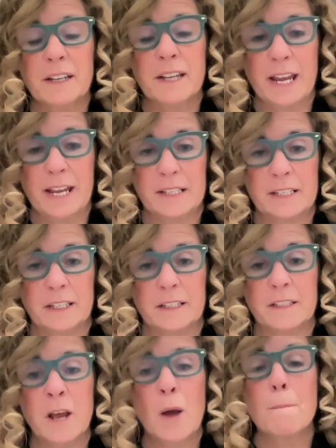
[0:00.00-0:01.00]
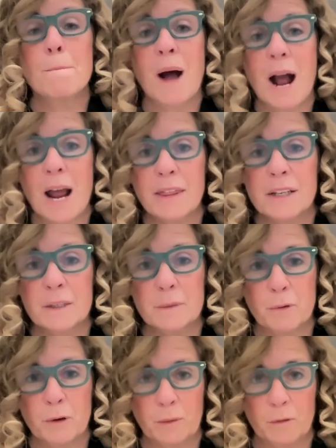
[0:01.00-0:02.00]
cases by the
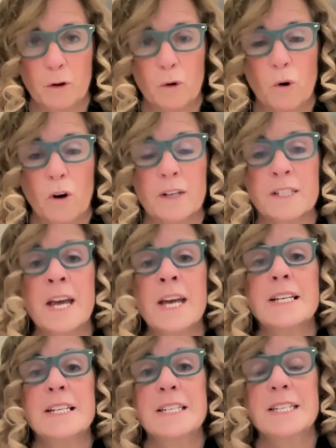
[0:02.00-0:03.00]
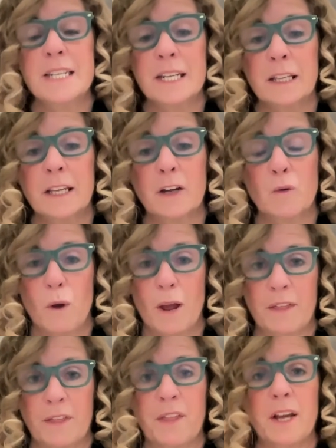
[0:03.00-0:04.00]
Supreme Court dealing
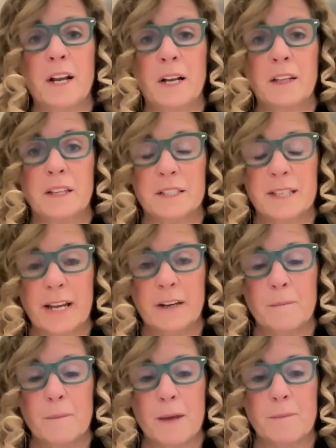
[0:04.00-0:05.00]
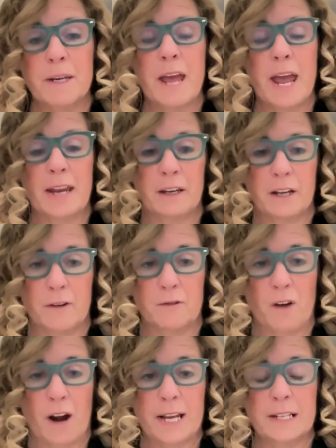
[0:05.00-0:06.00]
with the Second Amendment and gun
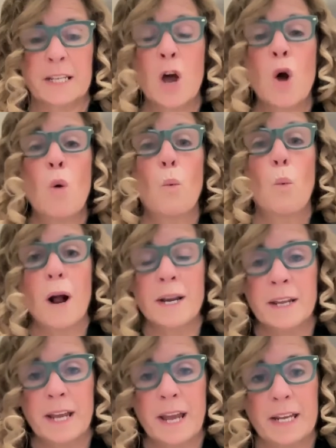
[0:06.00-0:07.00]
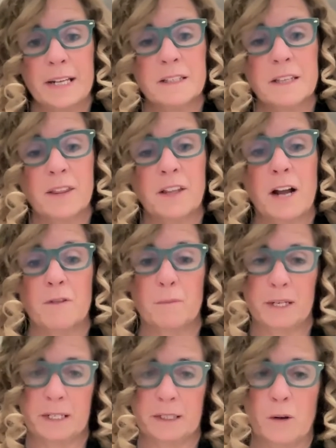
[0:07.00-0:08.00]
rights. One case that the
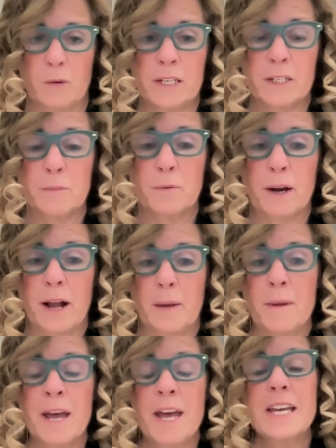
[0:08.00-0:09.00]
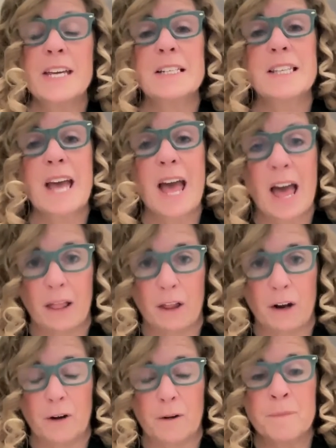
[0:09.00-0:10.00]
government is going to bring up is
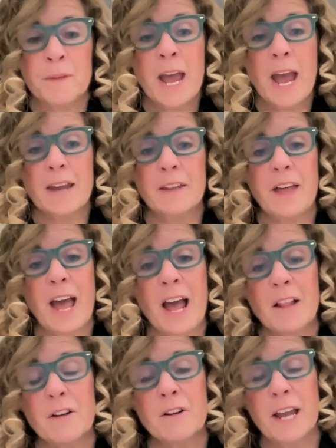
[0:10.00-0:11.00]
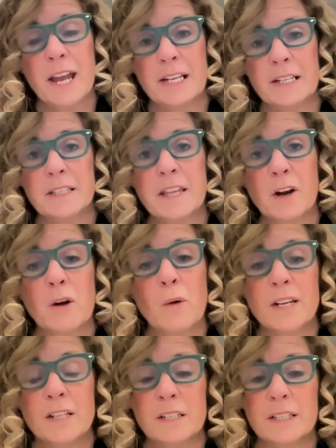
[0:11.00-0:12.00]
Heller. And in the Heller case, they're
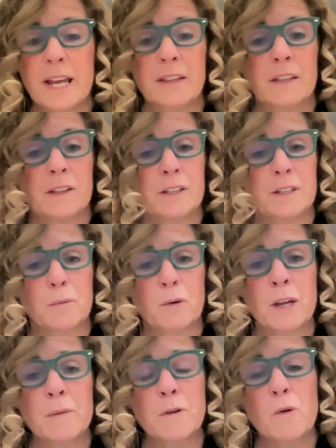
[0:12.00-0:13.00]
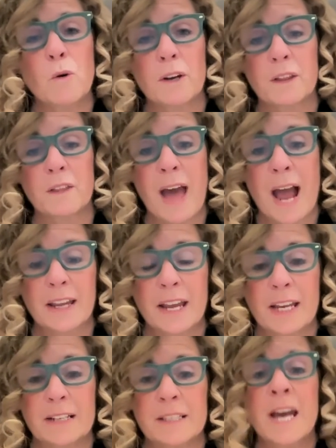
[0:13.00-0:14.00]
going to say that the Supreme Court in that
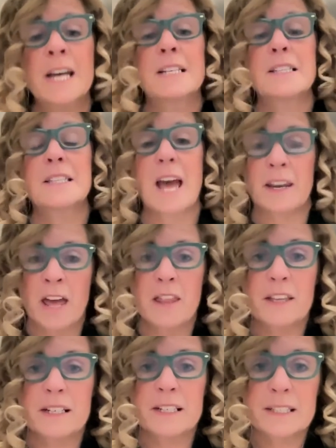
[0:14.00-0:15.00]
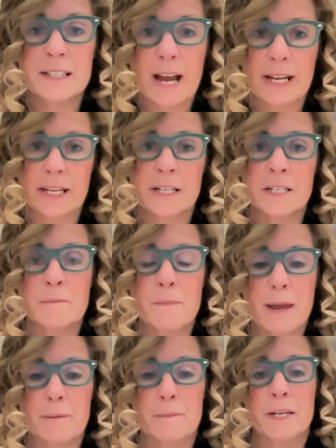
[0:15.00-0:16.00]
case said the Second
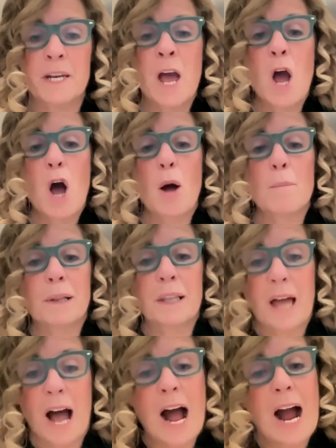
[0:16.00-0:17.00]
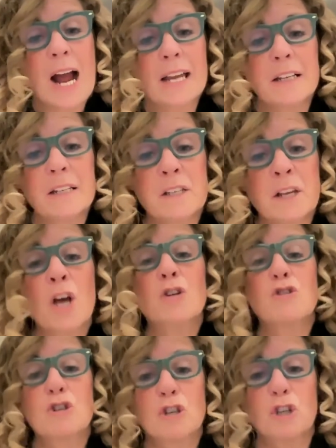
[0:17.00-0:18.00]
Amendment applies
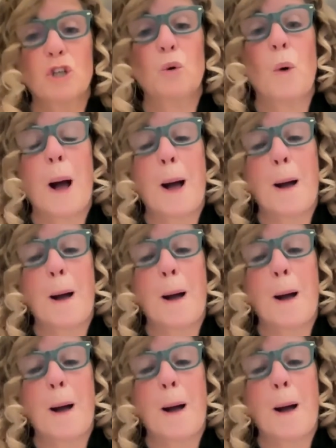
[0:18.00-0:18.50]
to